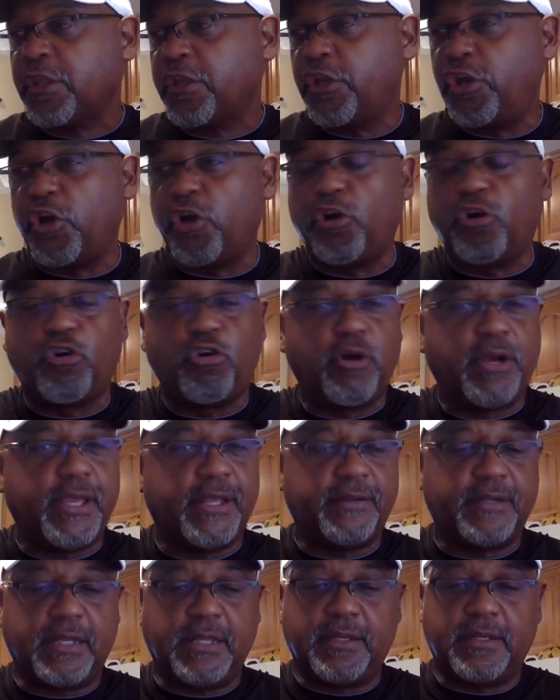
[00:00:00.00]

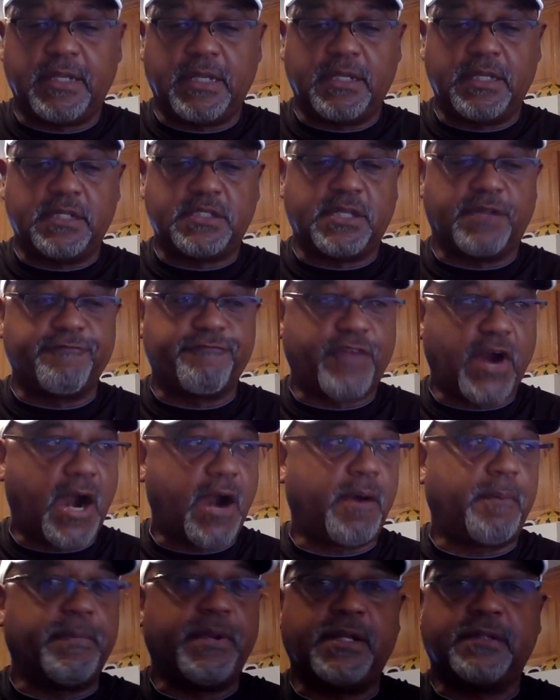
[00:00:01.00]
in this
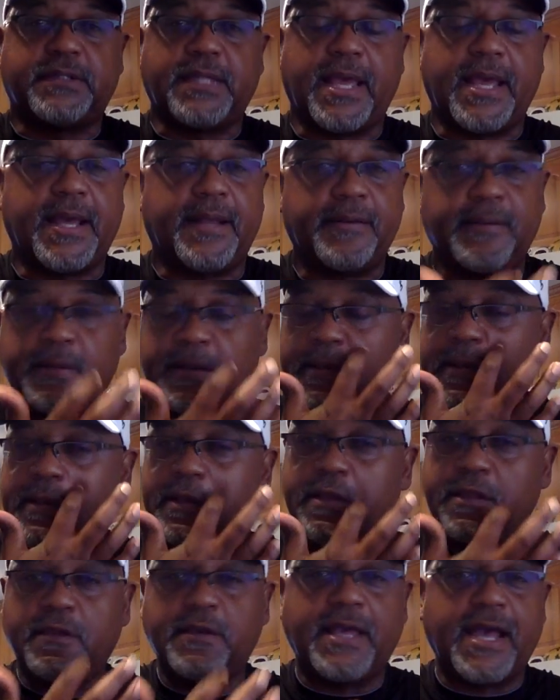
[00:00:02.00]
environment that
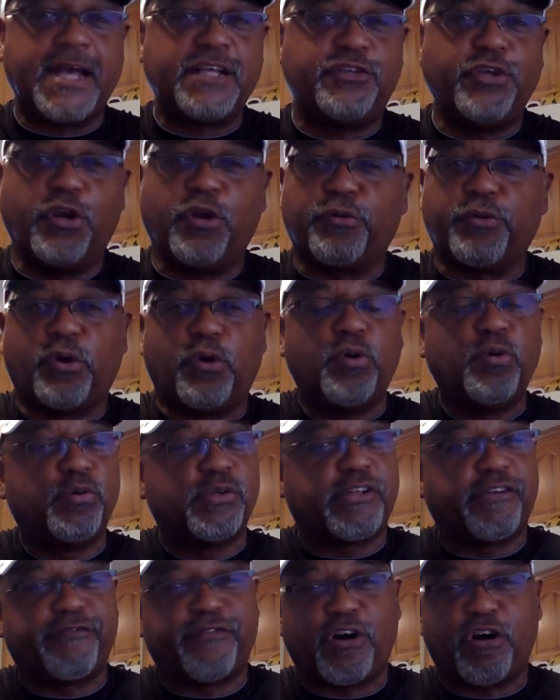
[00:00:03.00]
you don't know
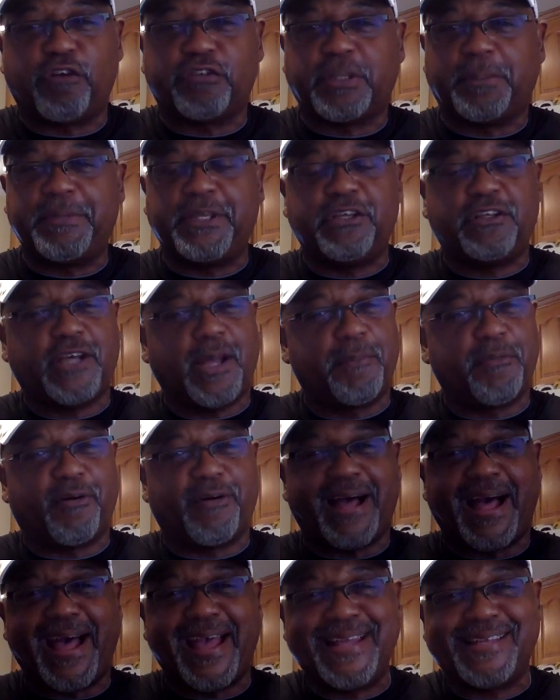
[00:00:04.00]
who's involved. I mean, come
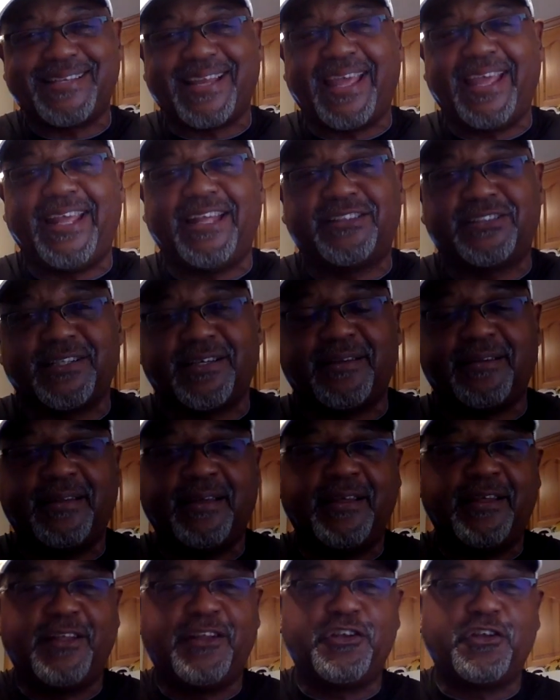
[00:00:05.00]
on, ICE agent,
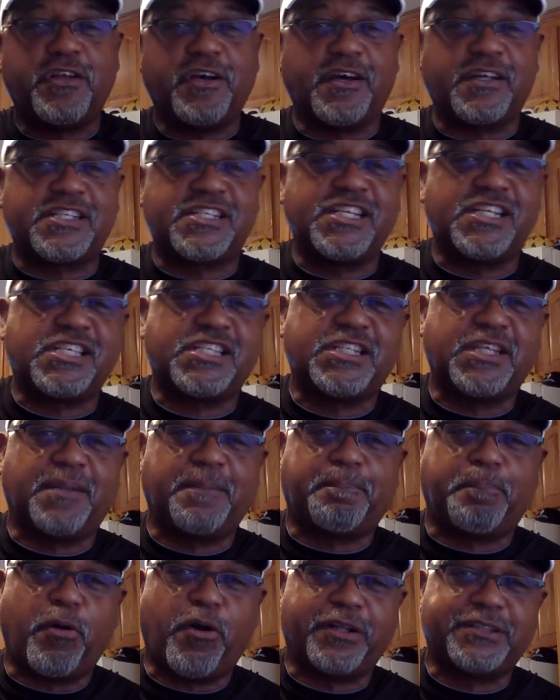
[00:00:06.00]

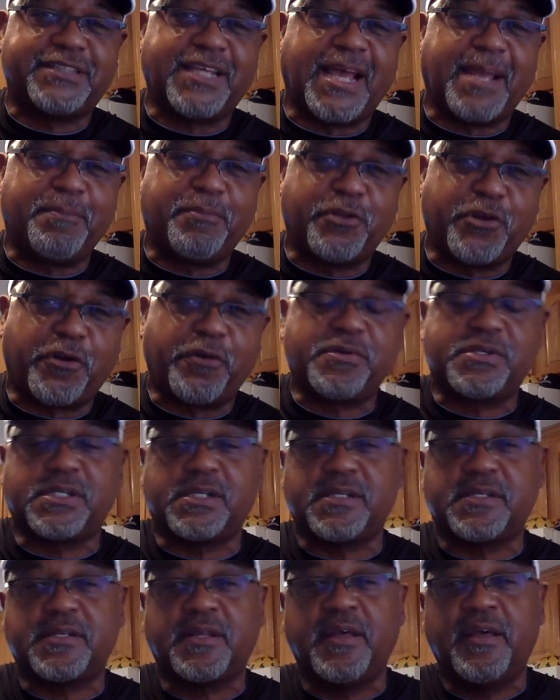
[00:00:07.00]
assistant, part-time
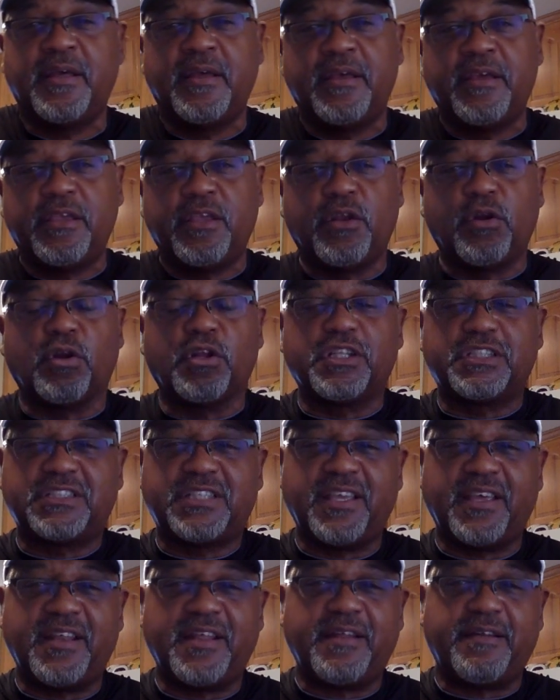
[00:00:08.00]
nurses,
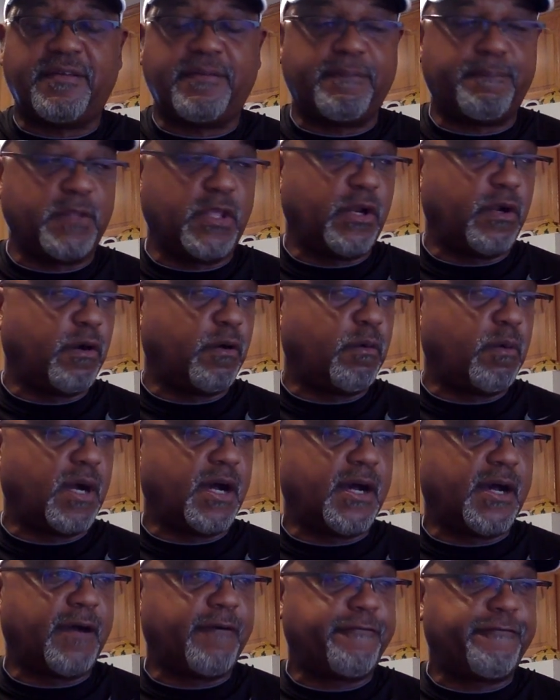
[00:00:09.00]
lieutenant,
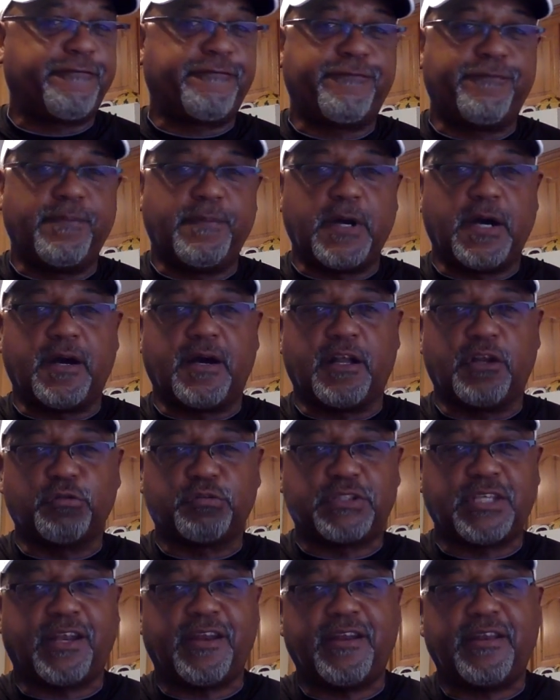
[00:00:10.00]

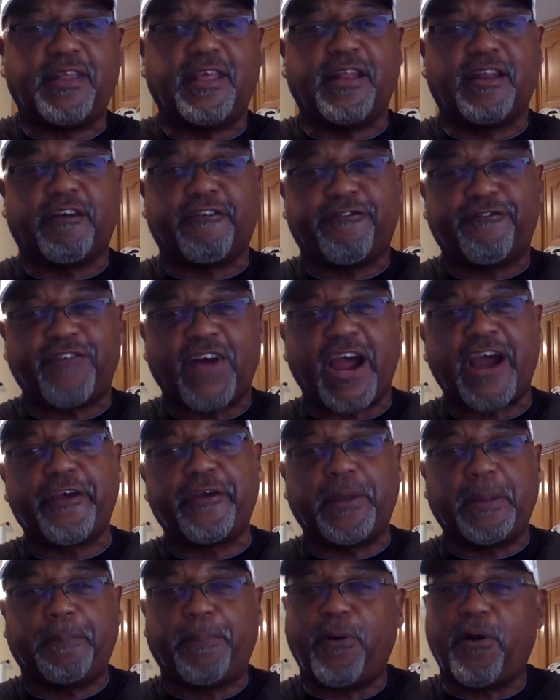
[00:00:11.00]
lieutenant in the
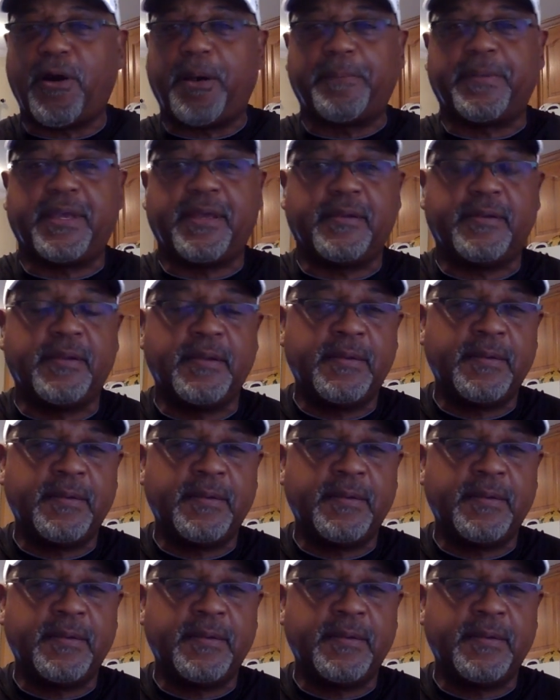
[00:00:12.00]
fire department.